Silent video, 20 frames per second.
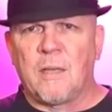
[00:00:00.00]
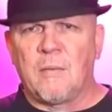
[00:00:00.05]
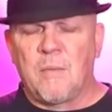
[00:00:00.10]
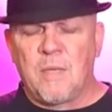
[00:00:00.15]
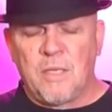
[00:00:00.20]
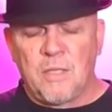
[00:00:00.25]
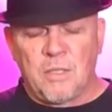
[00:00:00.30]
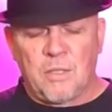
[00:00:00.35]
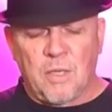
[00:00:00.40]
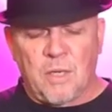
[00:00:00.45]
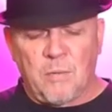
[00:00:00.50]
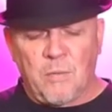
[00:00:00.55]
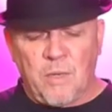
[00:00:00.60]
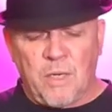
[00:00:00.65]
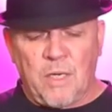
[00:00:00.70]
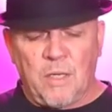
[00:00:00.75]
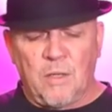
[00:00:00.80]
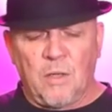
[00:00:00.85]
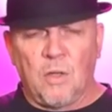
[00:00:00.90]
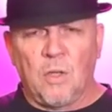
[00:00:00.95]
that means that
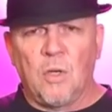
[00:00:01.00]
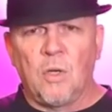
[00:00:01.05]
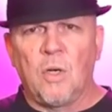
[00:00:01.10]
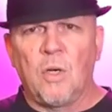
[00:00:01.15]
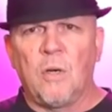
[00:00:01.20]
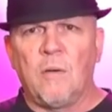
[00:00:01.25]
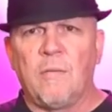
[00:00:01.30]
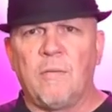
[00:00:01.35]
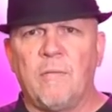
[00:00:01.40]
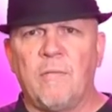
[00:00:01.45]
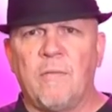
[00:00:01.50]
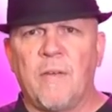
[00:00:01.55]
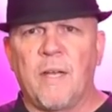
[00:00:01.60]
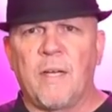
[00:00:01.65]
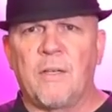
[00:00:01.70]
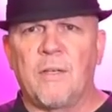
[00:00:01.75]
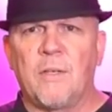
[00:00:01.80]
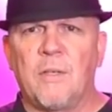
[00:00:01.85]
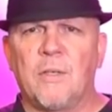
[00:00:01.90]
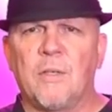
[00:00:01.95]
we can learn from
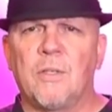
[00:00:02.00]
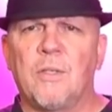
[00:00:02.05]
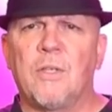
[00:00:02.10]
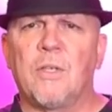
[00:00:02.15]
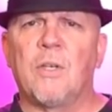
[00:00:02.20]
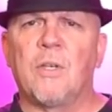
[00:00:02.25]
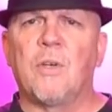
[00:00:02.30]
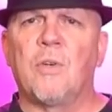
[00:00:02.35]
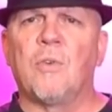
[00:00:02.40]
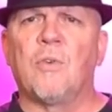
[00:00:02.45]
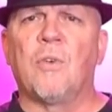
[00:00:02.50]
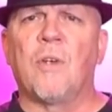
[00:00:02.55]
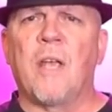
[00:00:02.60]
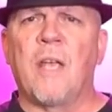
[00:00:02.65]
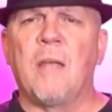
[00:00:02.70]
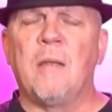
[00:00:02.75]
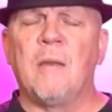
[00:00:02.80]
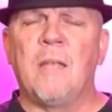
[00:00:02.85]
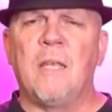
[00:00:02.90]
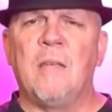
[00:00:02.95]
Vector to
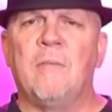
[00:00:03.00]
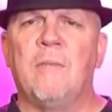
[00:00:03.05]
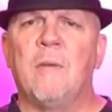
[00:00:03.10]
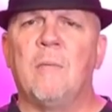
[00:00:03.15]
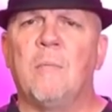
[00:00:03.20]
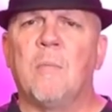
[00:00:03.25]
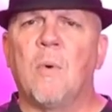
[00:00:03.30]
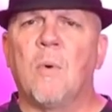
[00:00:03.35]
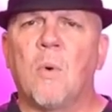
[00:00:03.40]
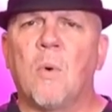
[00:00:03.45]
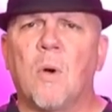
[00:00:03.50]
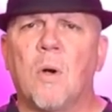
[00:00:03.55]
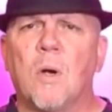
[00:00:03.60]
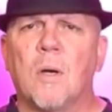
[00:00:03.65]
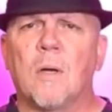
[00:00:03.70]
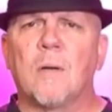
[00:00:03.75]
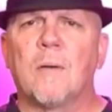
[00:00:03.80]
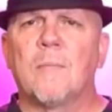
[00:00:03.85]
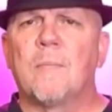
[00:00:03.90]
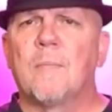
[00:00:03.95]
create even more,